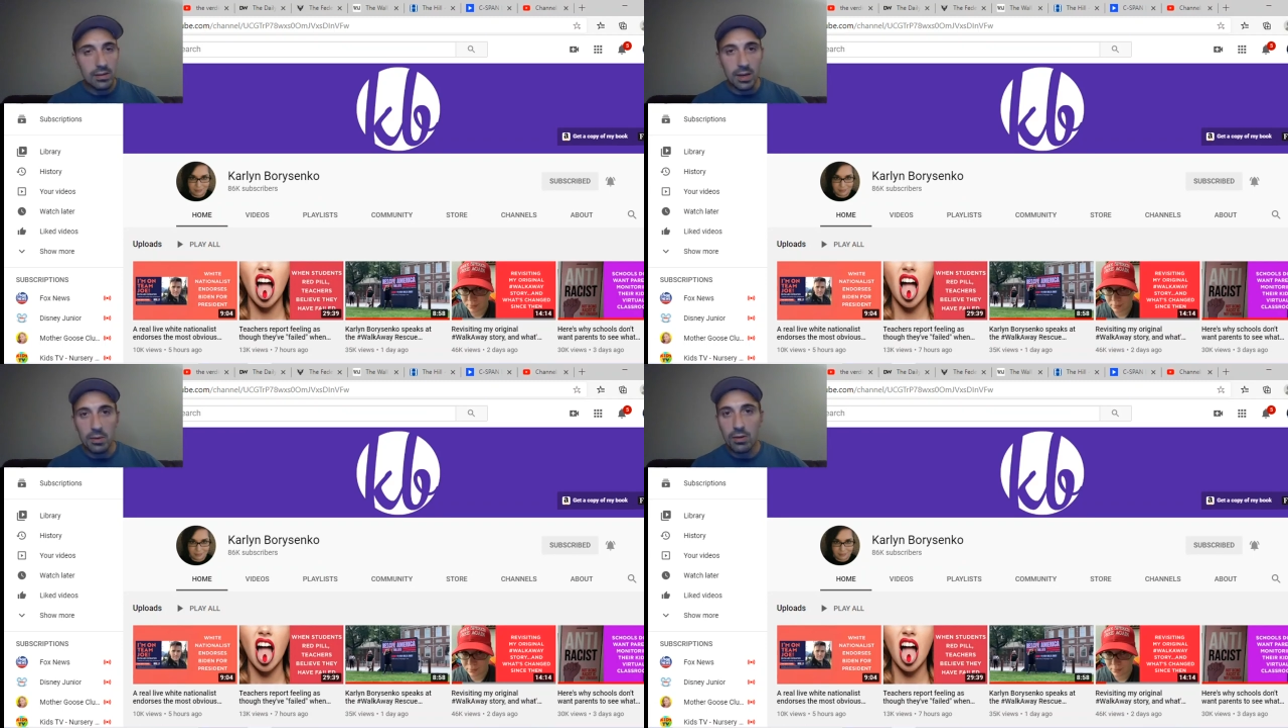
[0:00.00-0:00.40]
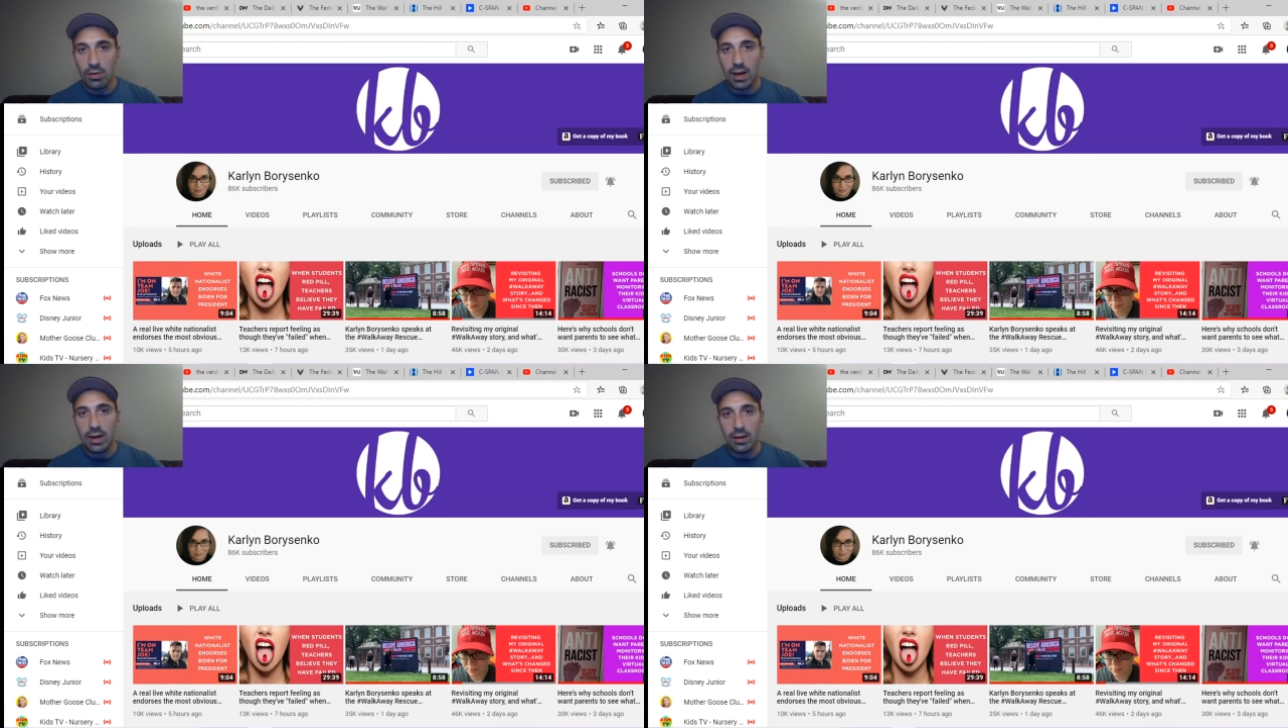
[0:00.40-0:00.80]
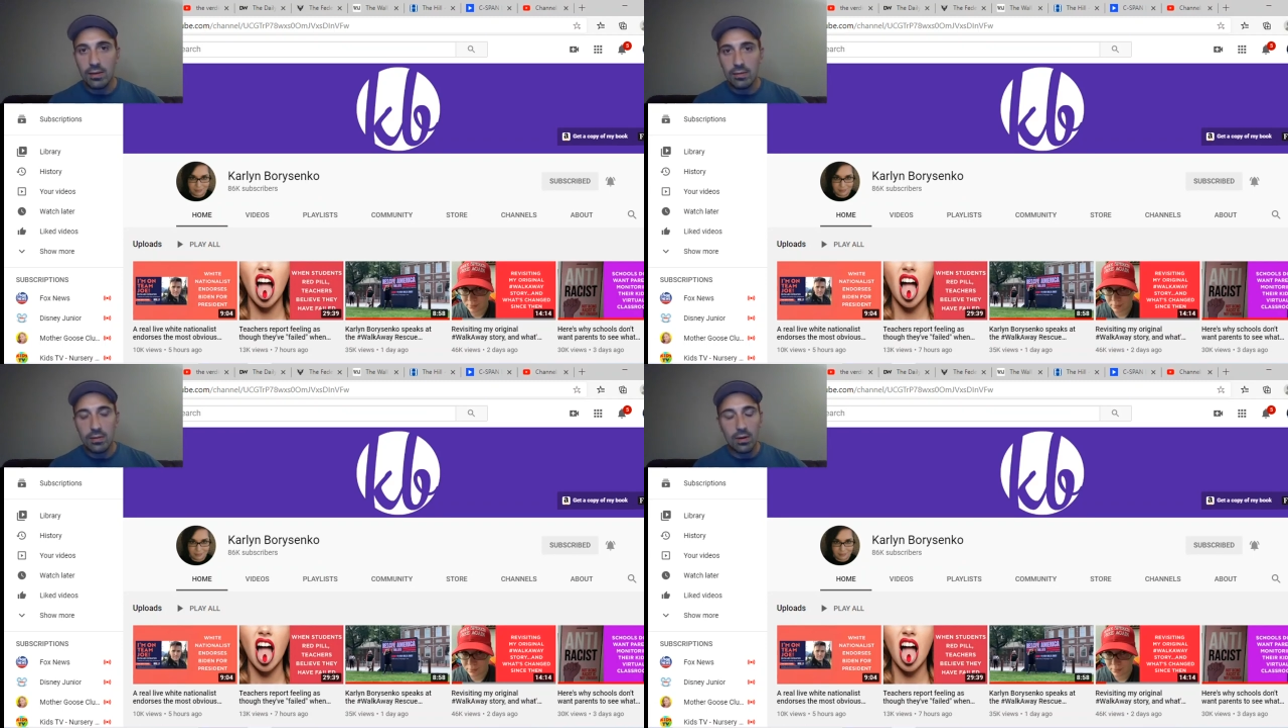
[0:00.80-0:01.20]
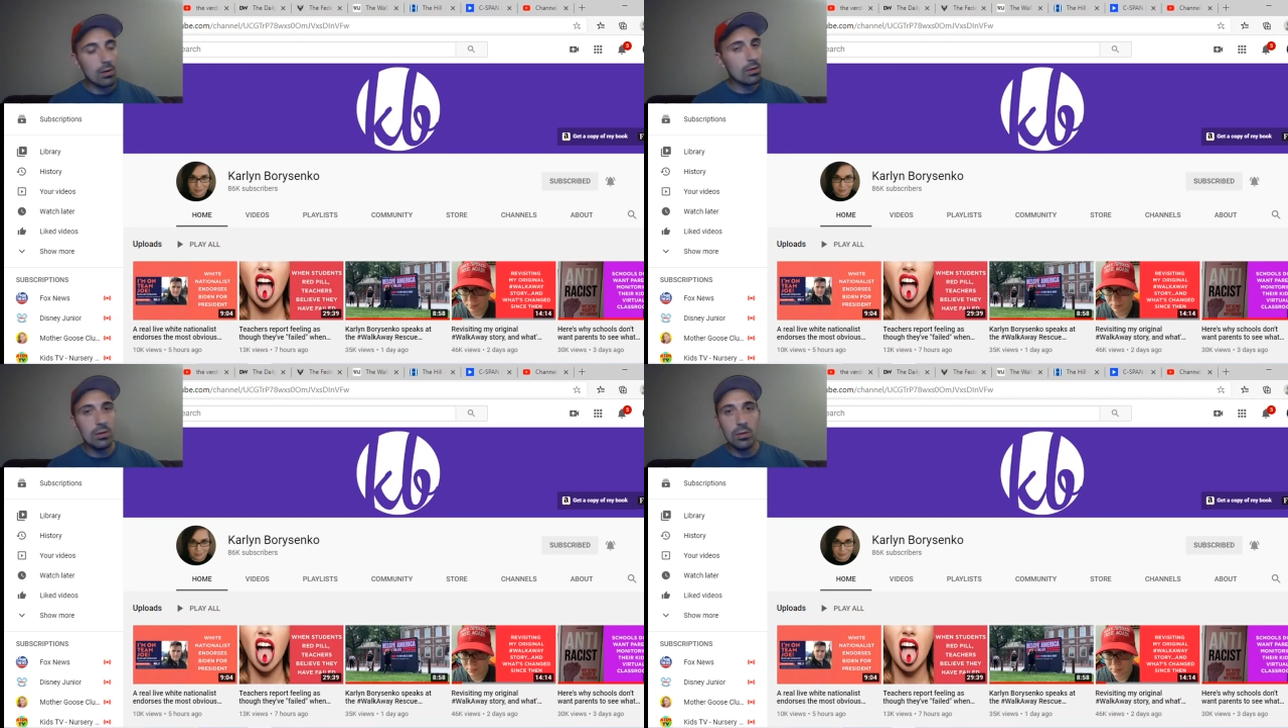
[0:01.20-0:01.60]
Democrat,
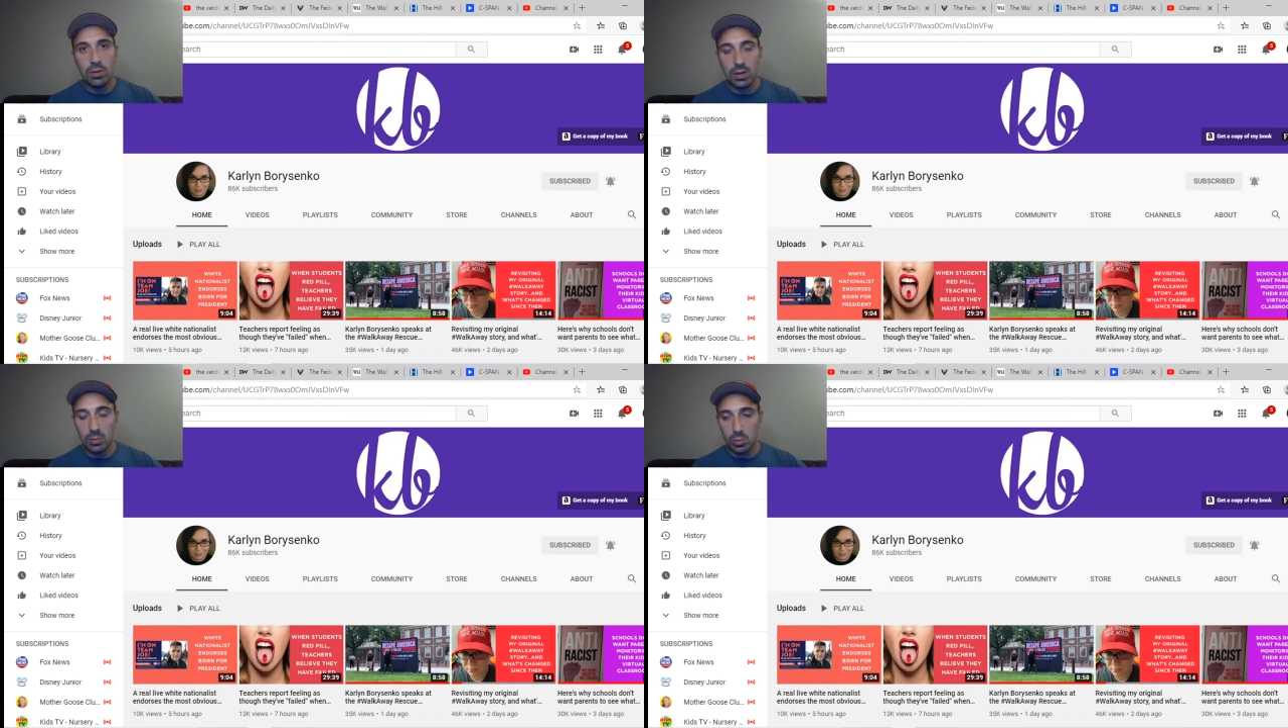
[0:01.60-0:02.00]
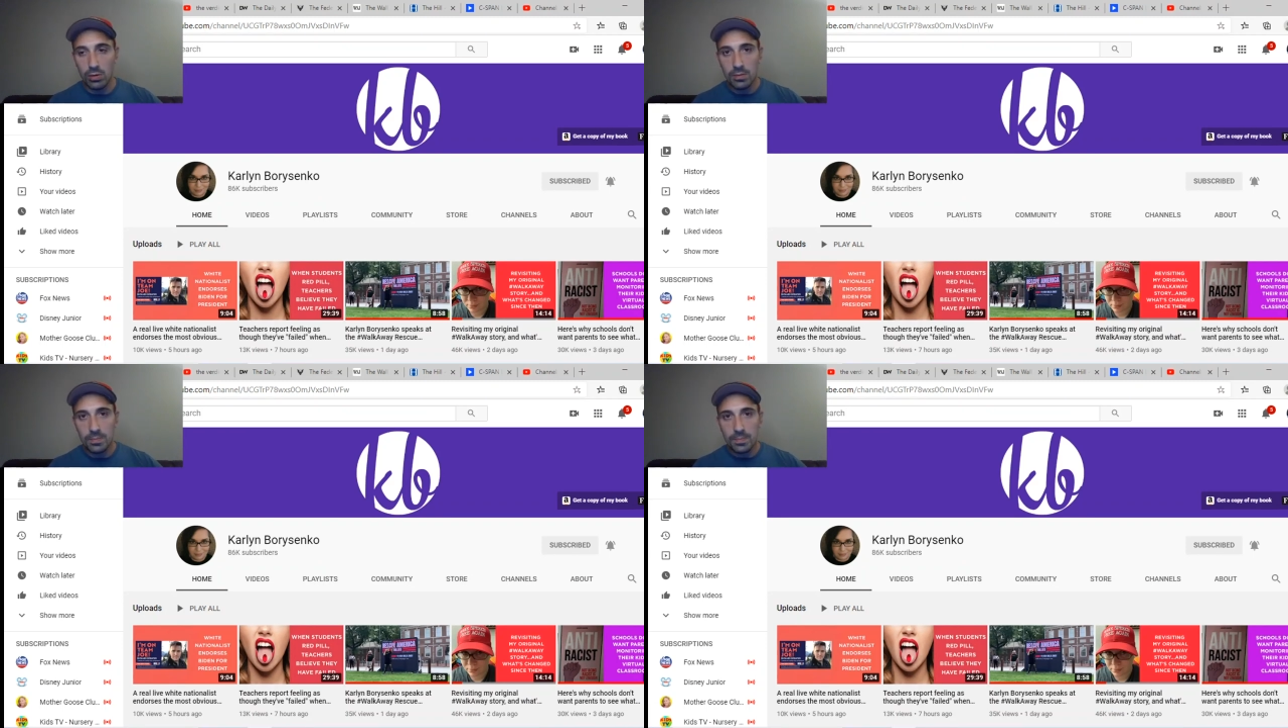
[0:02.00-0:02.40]
hardcore liberal,